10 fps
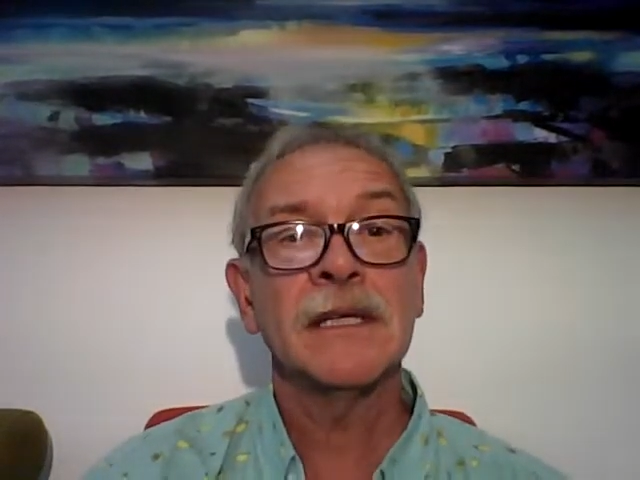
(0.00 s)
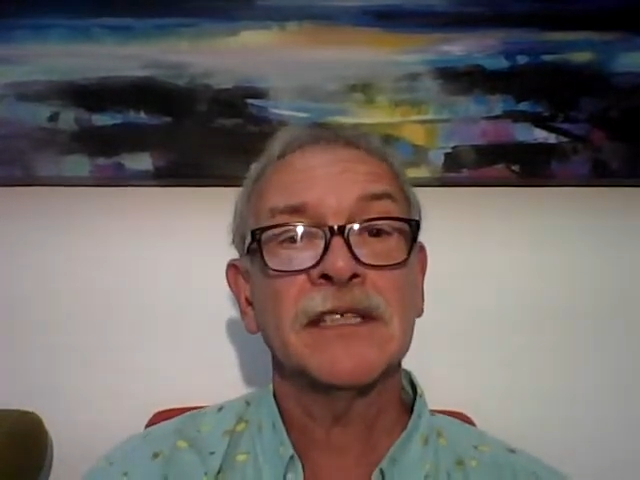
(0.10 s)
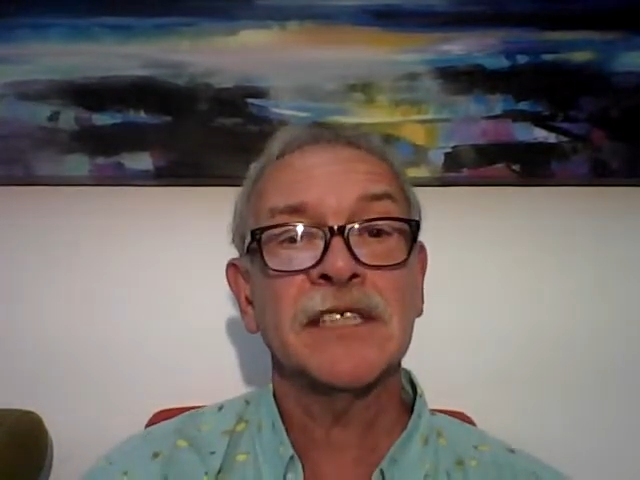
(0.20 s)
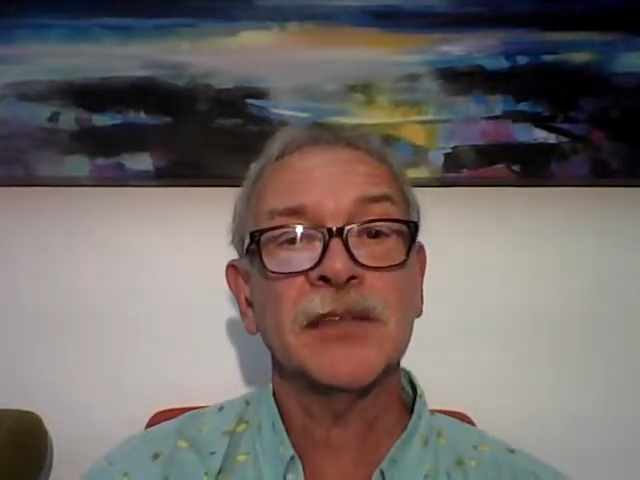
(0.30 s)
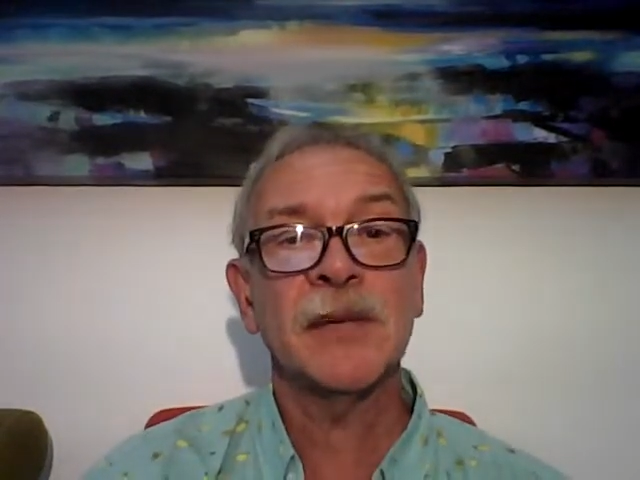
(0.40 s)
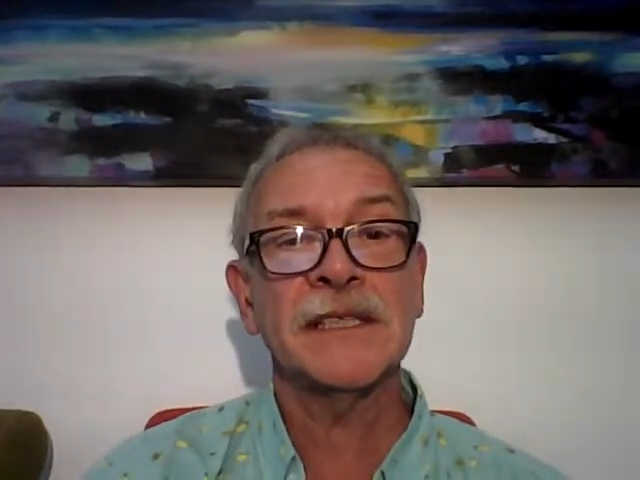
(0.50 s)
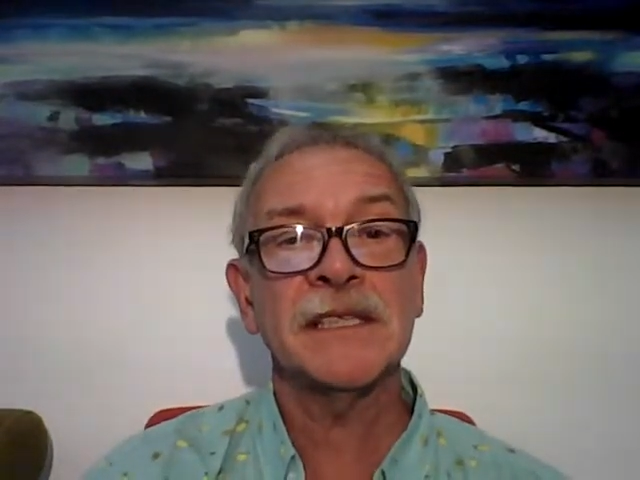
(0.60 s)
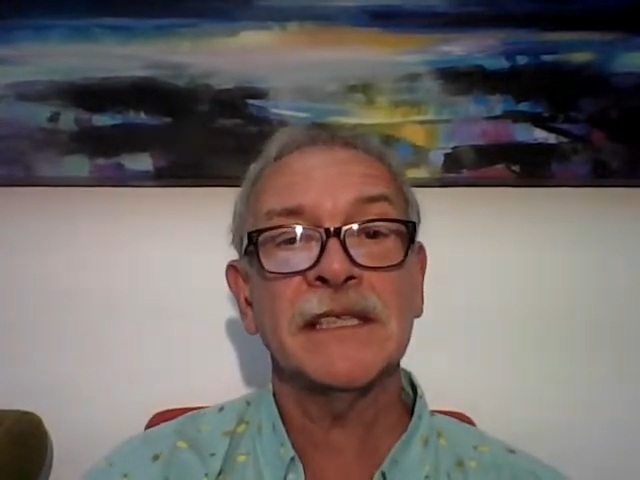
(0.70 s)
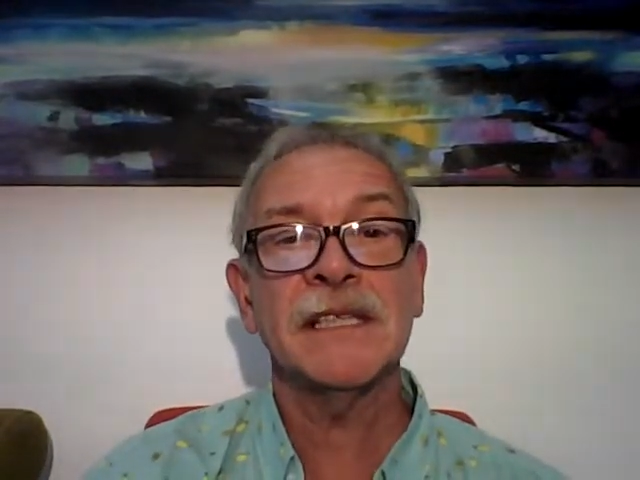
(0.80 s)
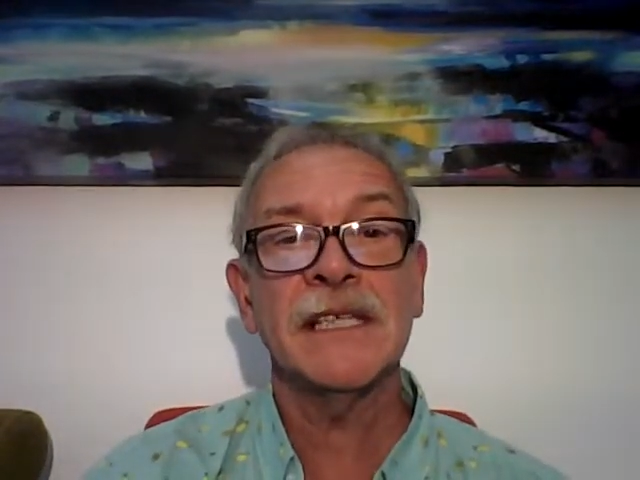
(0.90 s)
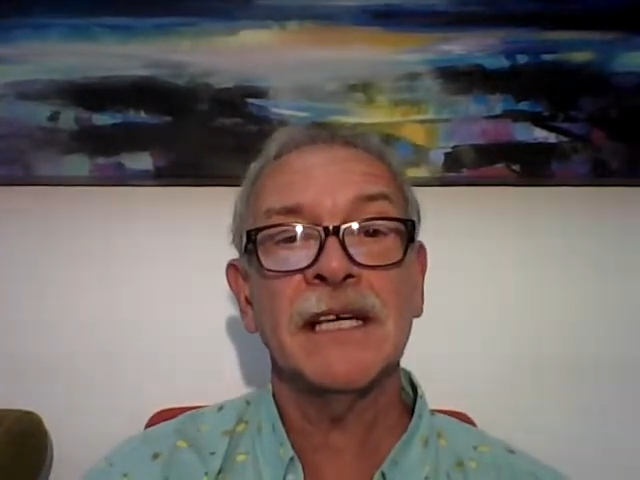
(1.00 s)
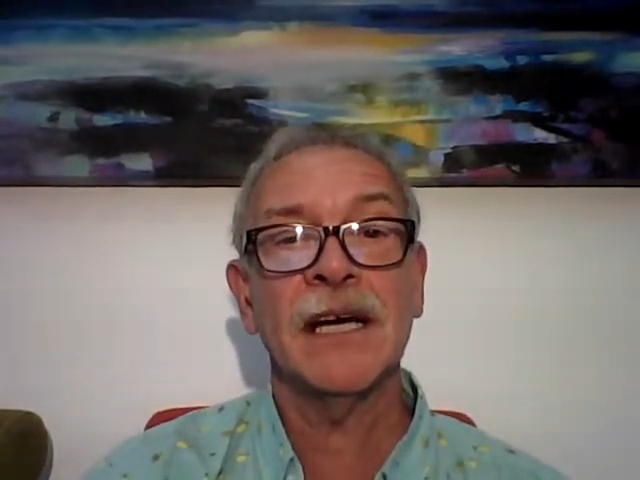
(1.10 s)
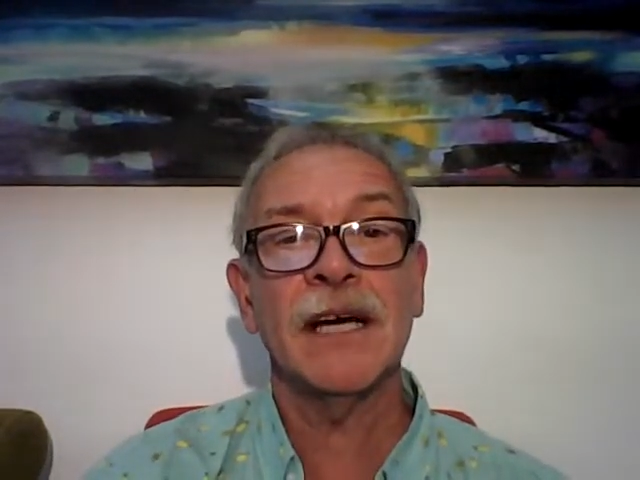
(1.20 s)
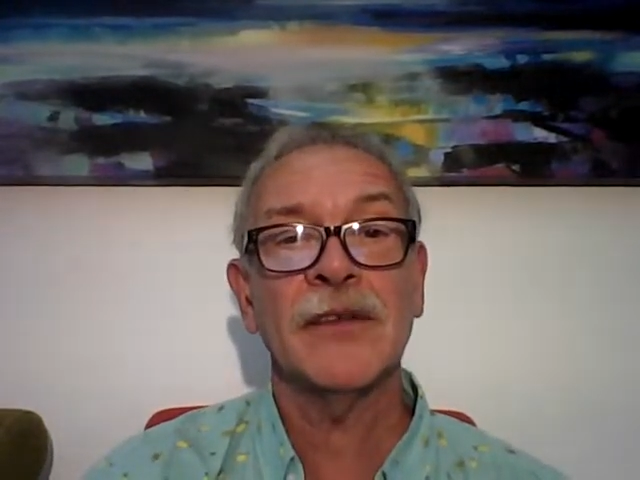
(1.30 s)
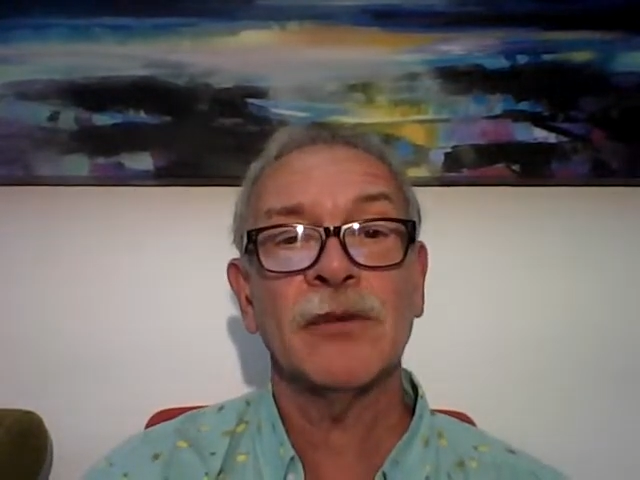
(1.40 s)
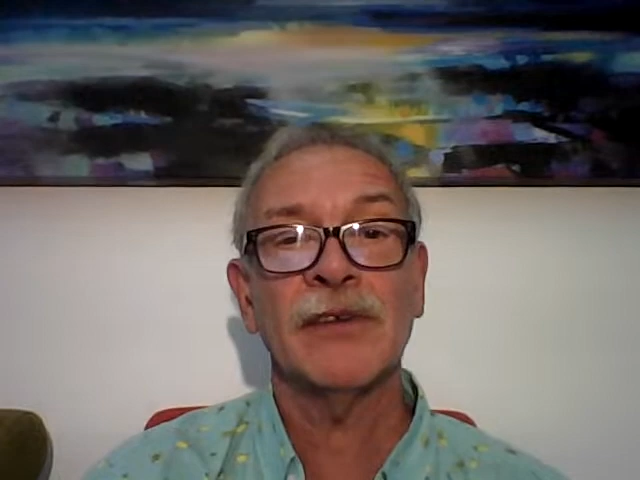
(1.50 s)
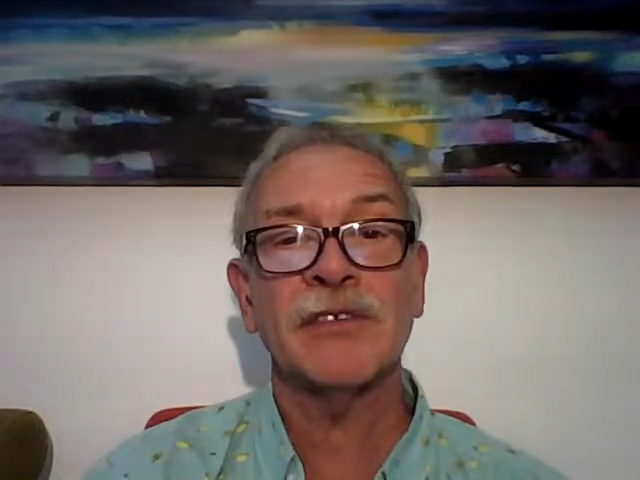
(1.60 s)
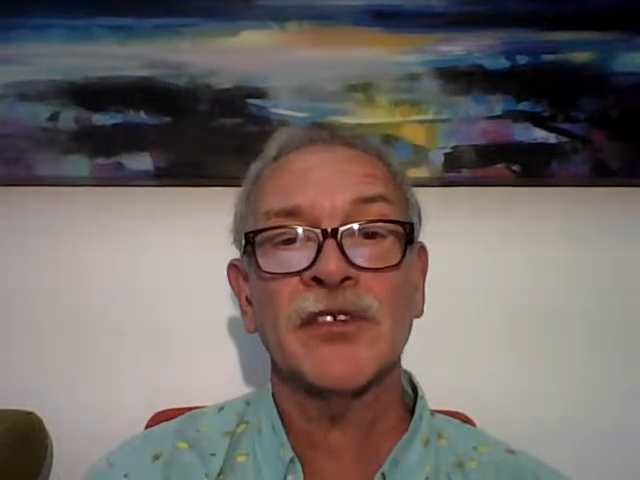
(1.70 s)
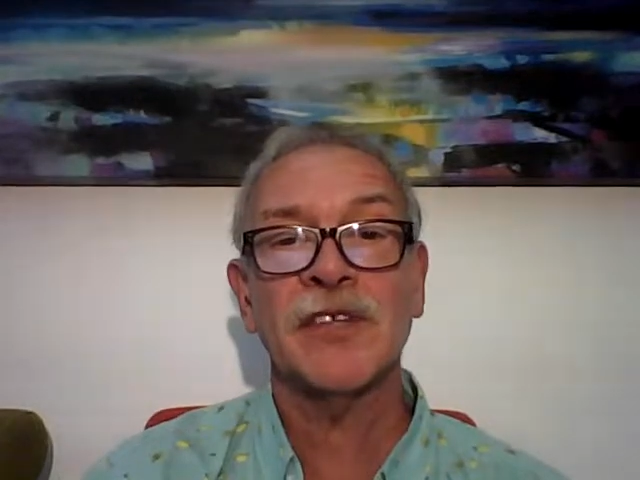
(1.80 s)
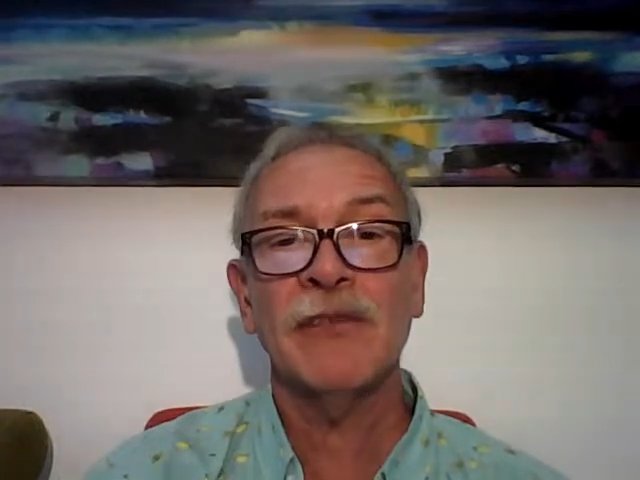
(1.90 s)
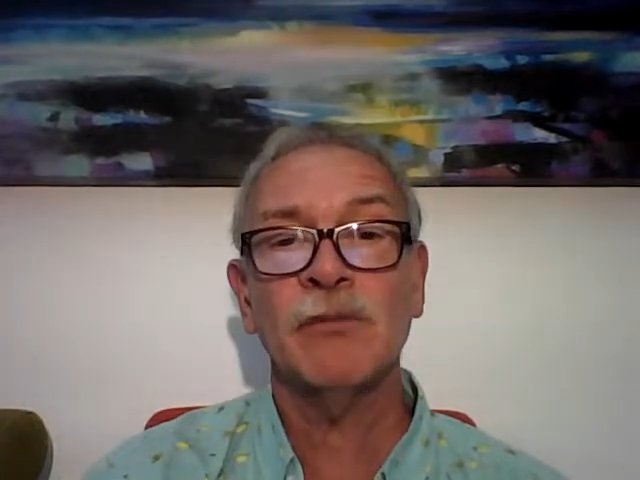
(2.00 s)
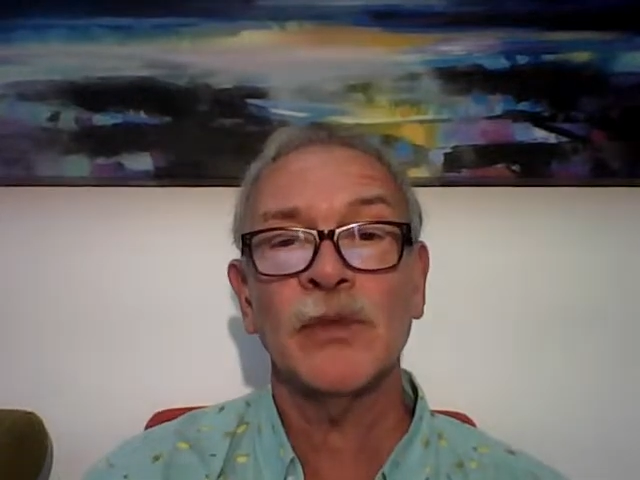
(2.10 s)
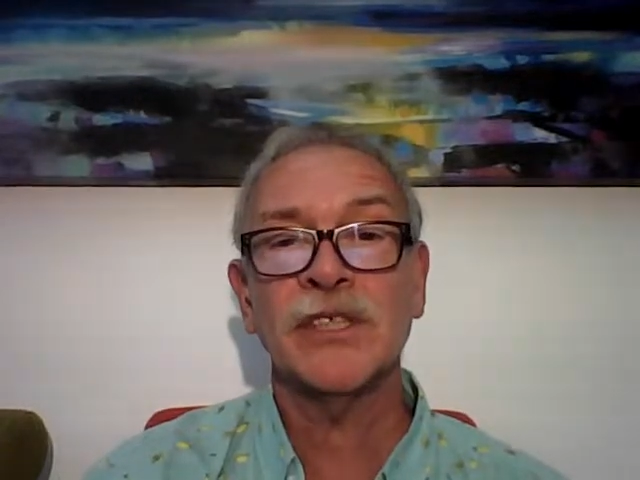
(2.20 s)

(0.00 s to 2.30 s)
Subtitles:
Situated near the River Severn,